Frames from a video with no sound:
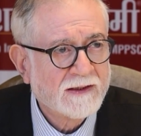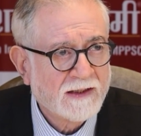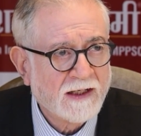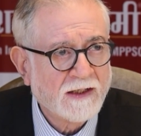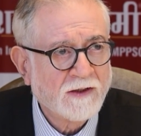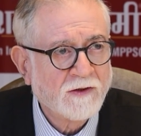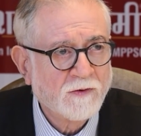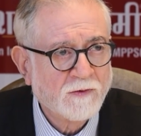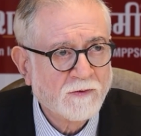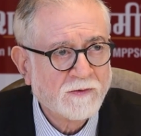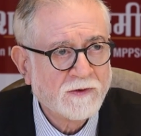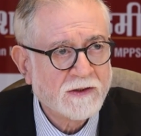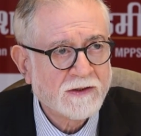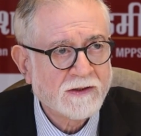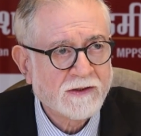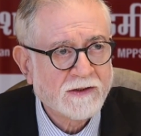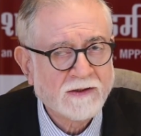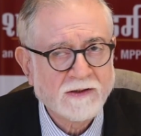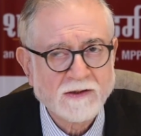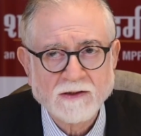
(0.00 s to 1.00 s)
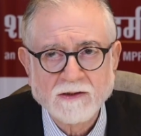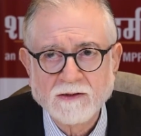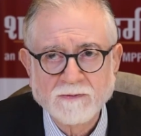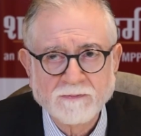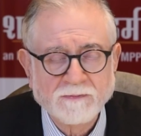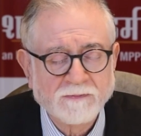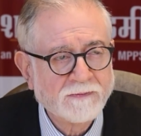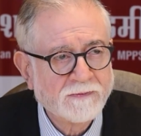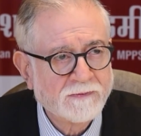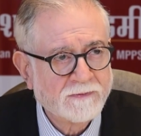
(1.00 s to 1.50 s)
Can you just
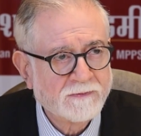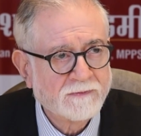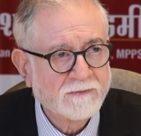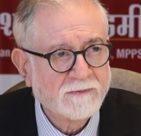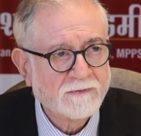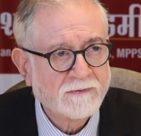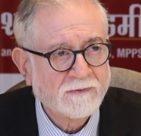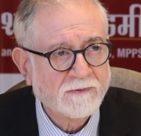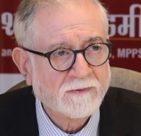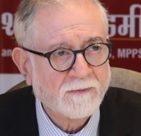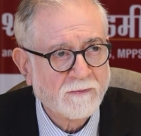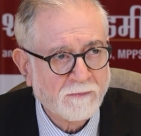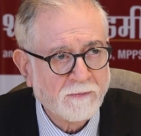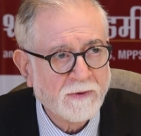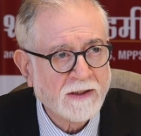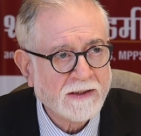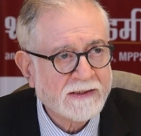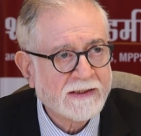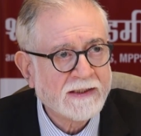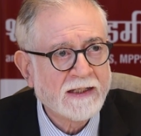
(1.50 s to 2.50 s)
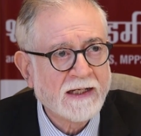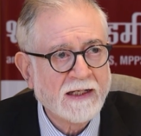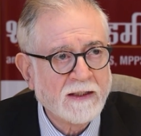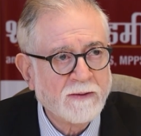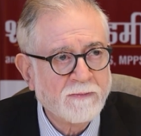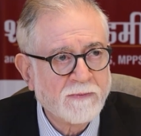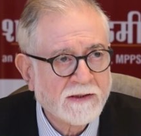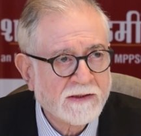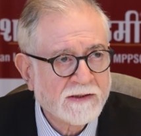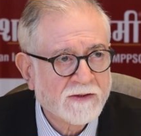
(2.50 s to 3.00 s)
basic
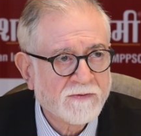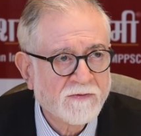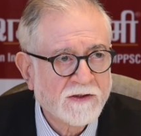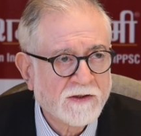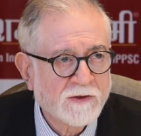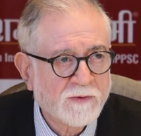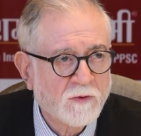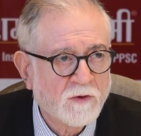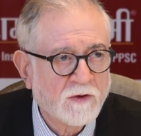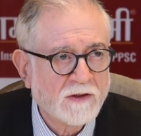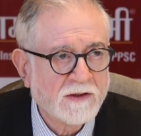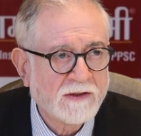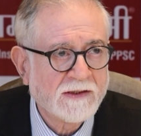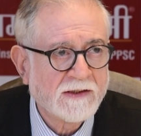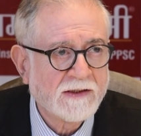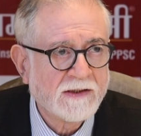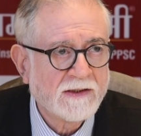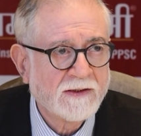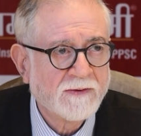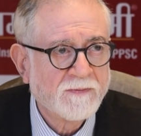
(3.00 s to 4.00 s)
elements of this policy?